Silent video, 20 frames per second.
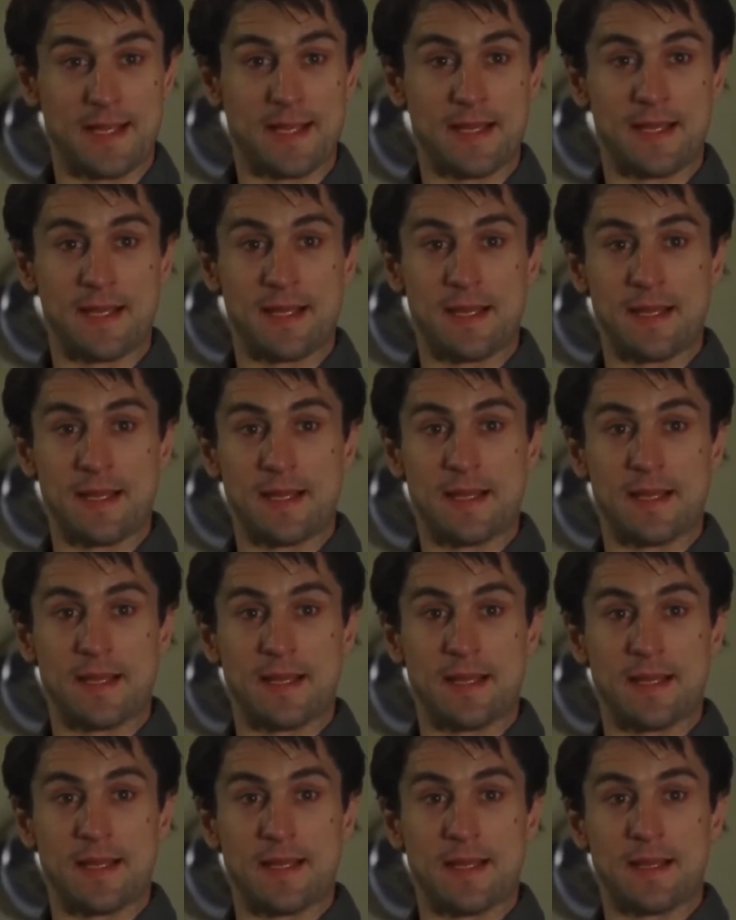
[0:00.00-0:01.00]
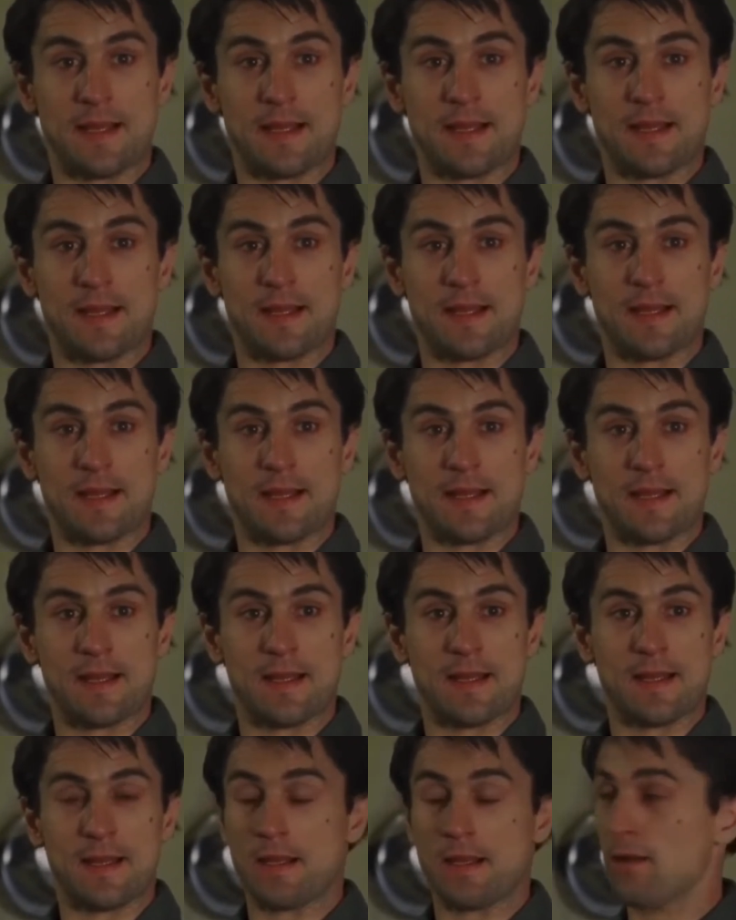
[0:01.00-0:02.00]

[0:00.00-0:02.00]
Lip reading: (silence)